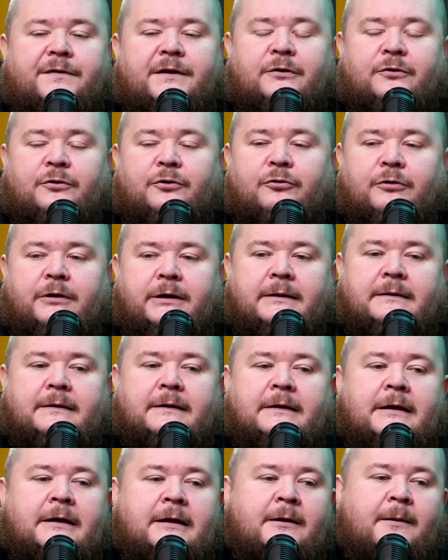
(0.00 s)
They do great
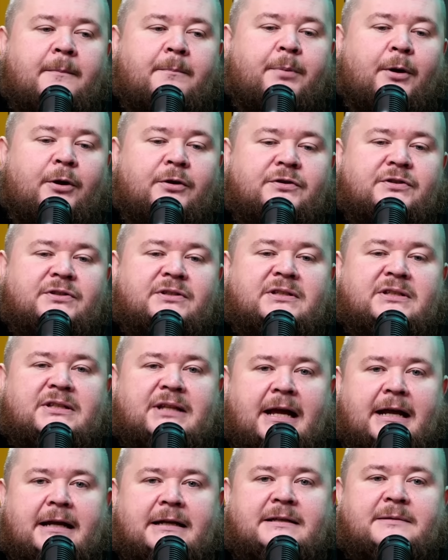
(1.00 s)
buns and
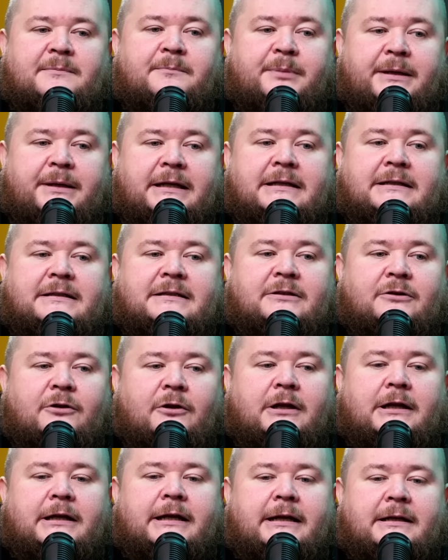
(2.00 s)
snacks and bakes and
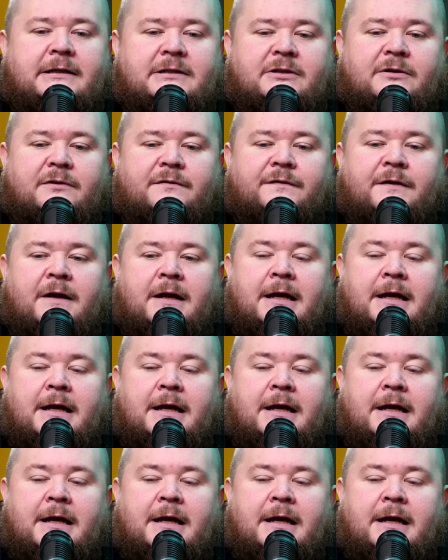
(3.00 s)
all that kind of stuff.